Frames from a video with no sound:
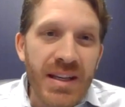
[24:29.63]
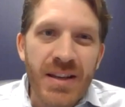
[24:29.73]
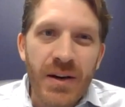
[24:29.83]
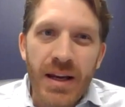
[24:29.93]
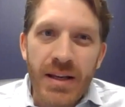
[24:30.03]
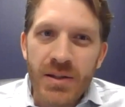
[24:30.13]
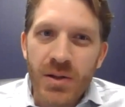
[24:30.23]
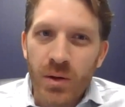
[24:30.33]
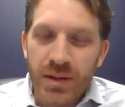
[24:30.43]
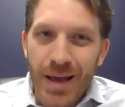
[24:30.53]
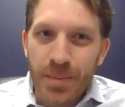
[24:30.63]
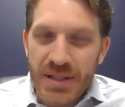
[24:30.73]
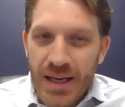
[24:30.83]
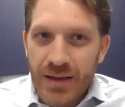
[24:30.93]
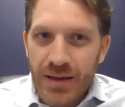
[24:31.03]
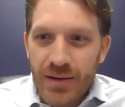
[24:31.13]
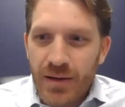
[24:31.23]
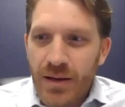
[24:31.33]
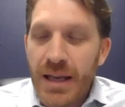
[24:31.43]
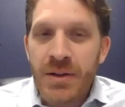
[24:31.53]
is there any salt uptake
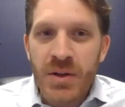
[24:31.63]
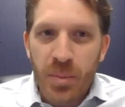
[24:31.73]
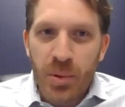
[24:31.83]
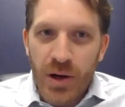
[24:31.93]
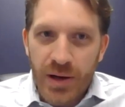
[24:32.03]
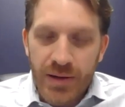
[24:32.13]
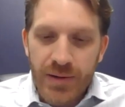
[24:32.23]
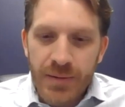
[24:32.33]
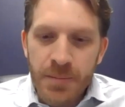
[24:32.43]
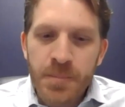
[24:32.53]
uh, into the product?